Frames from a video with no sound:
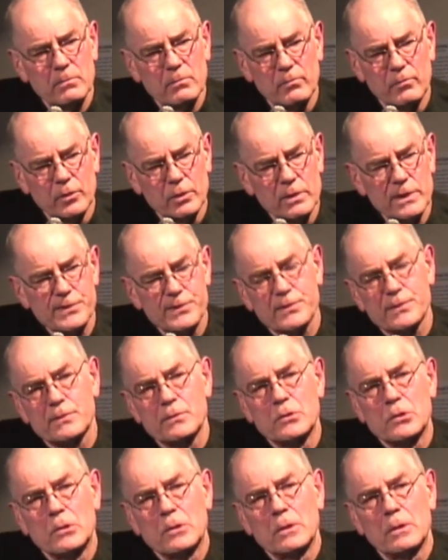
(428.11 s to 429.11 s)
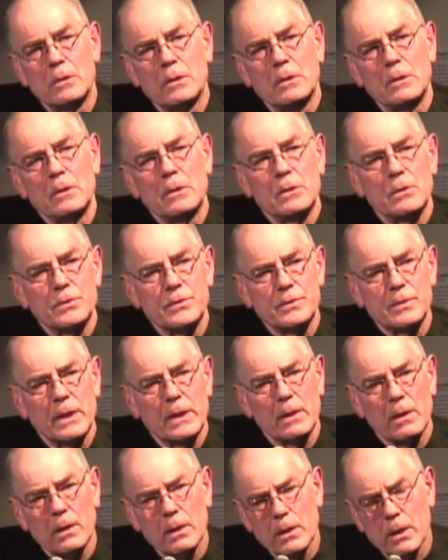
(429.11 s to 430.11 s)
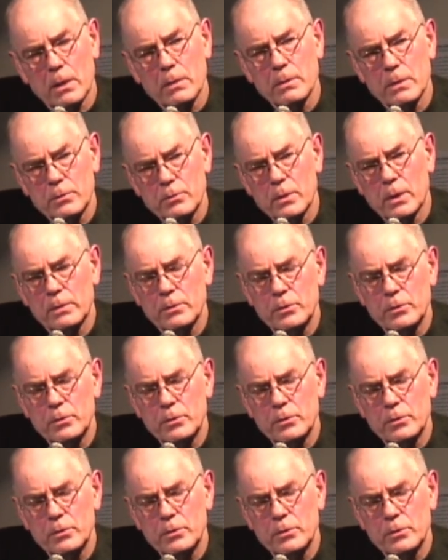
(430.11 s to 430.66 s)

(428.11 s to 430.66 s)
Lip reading: voice saying, "Are you